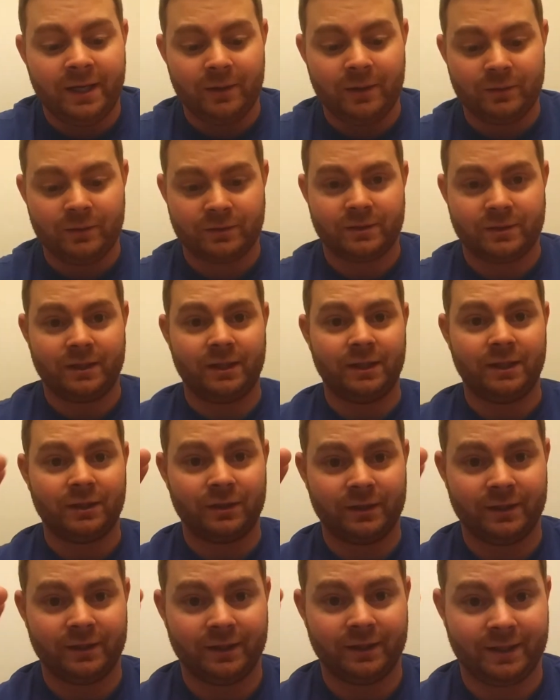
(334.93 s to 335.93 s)
It was
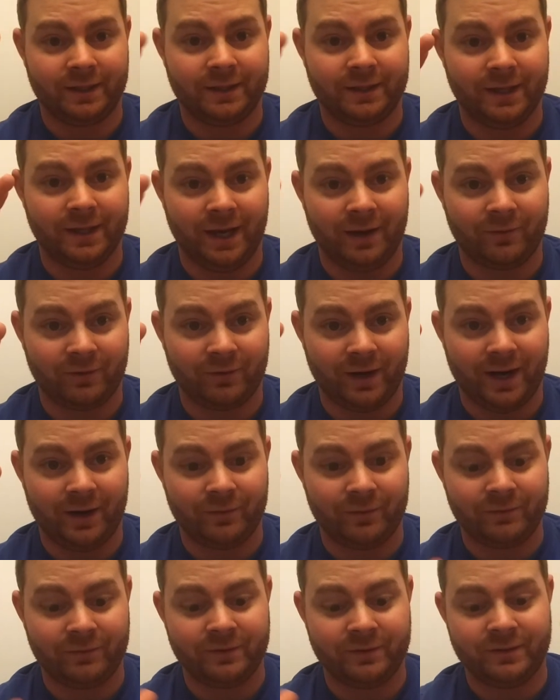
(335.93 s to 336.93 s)
literally like that
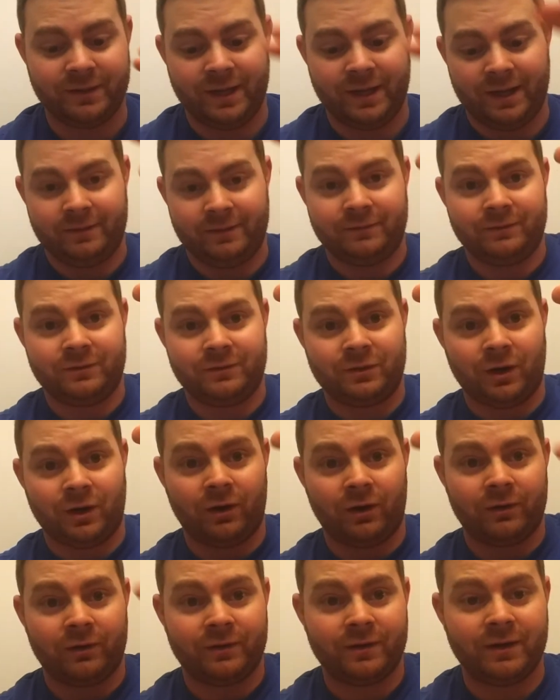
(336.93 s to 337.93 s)
round and
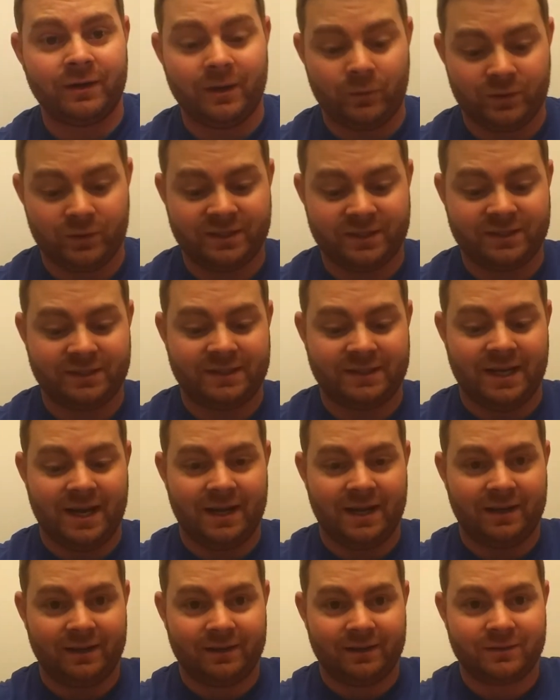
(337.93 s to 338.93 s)
tall that it would
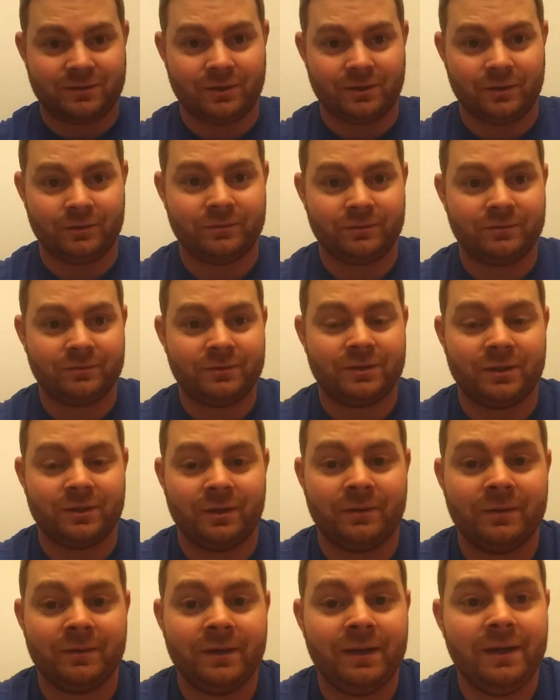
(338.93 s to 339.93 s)
stand on its own.
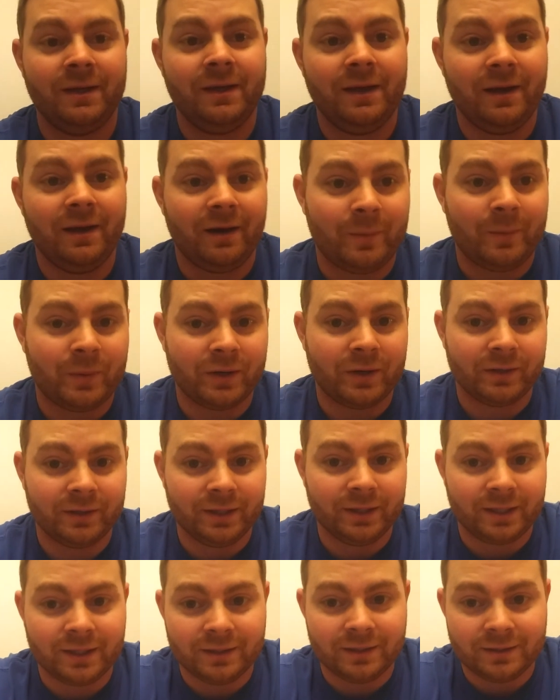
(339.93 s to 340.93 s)
So I'll put a
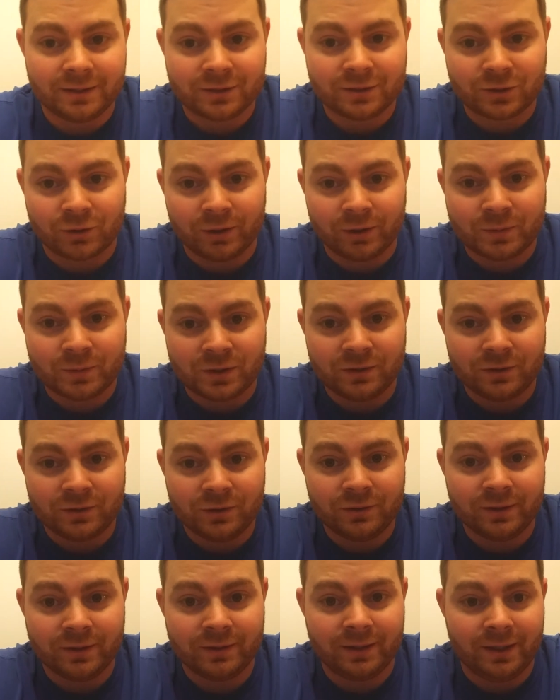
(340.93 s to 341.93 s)
link in the description
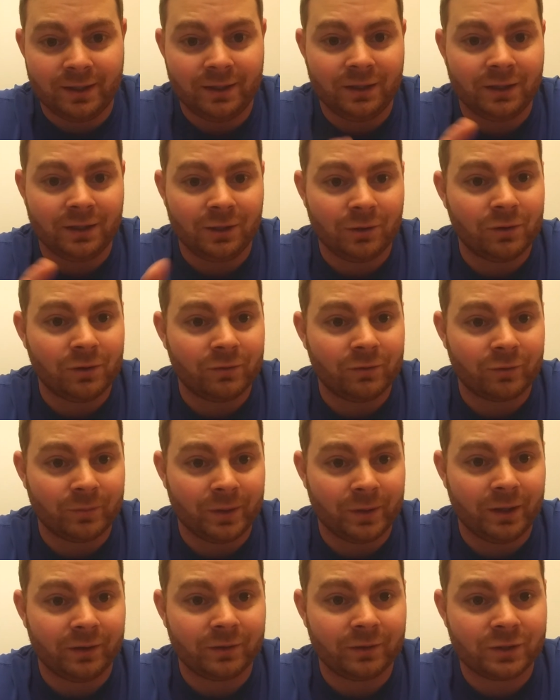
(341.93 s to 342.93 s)
to it, and you can go over to
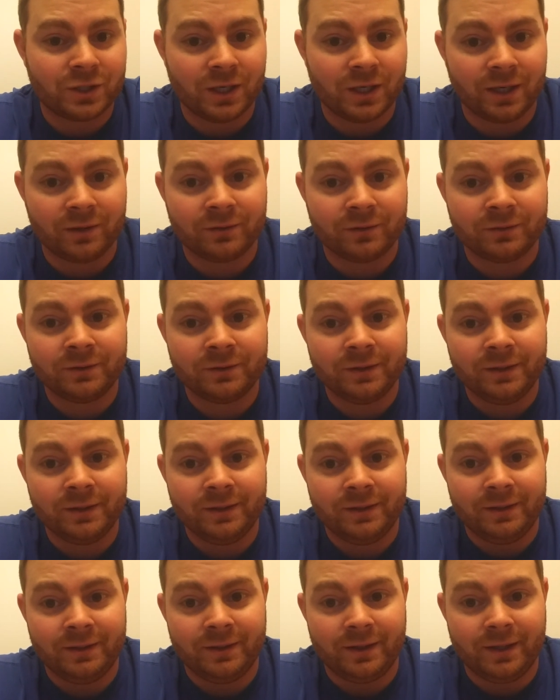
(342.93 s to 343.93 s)
my other channel.
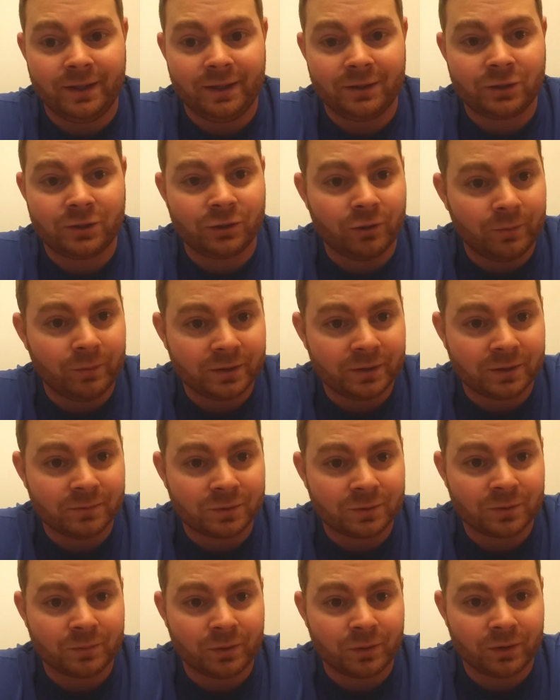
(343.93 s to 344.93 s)
Show me some
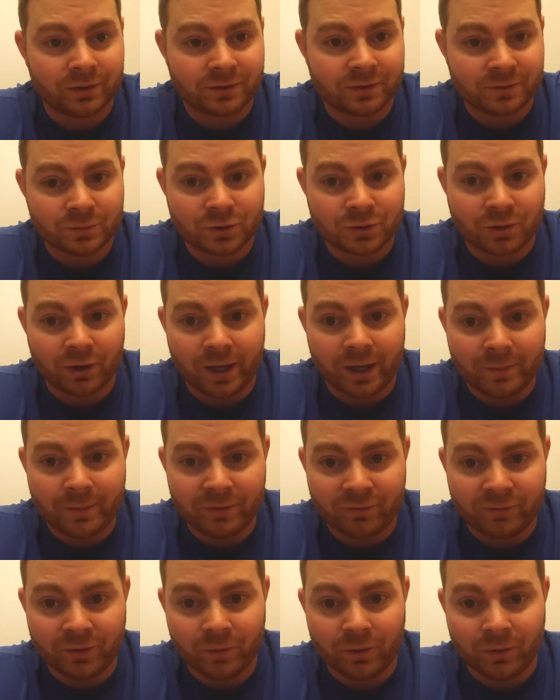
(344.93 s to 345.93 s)
support, subscribe
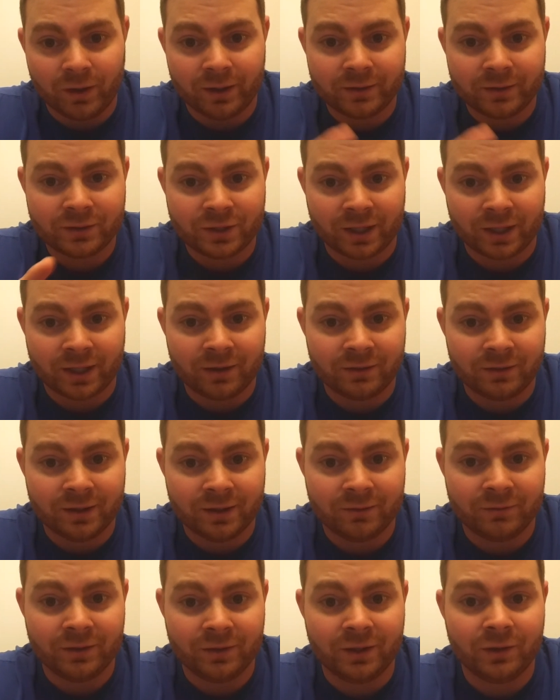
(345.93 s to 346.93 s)
if you want, check out
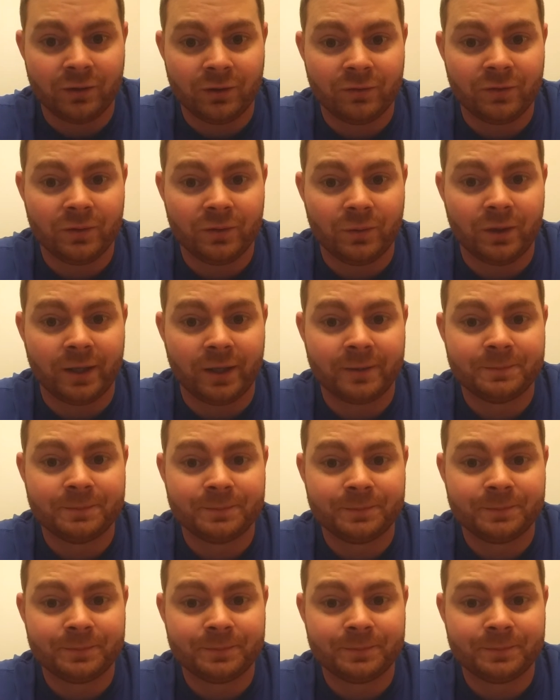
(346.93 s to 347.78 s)
that video if you want.